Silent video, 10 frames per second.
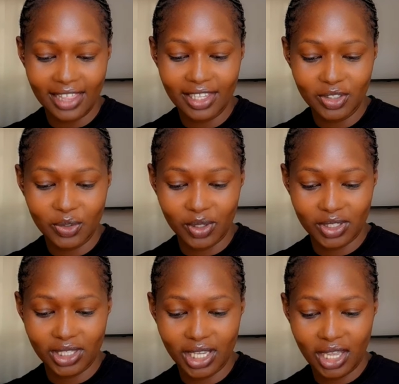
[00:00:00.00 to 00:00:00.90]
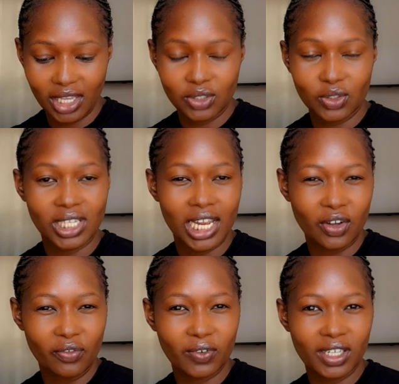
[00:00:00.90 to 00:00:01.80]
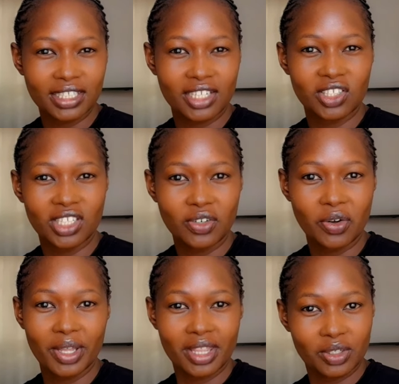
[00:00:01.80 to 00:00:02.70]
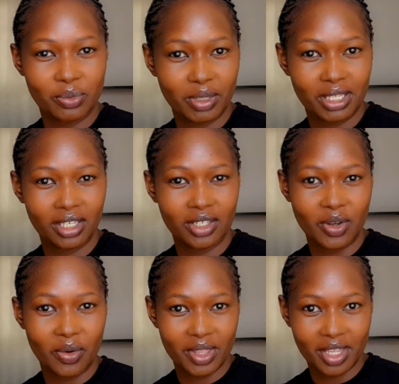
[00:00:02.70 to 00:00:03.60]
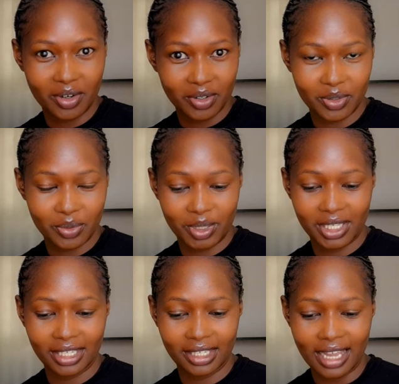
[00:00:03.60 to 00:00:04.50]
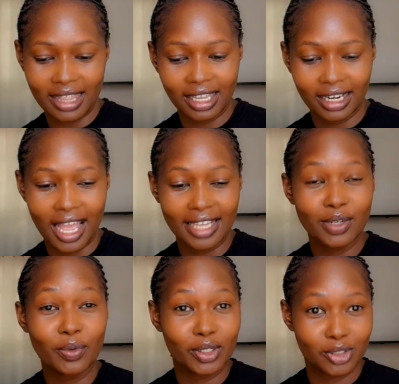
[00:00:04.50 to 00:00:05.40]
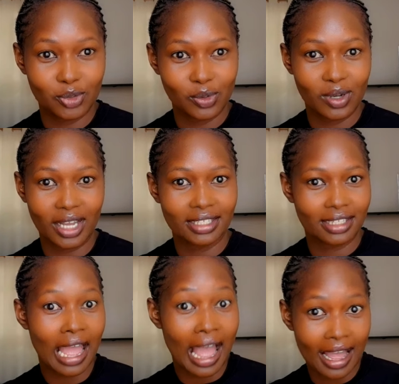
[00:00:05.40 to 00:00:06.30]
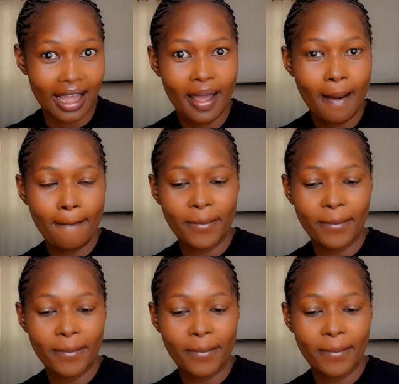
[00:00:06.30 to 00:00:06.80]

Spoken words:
And then she was like conflicted. She didn't know whether to pick it or whether not to pick it. And then I didn't want to look at her.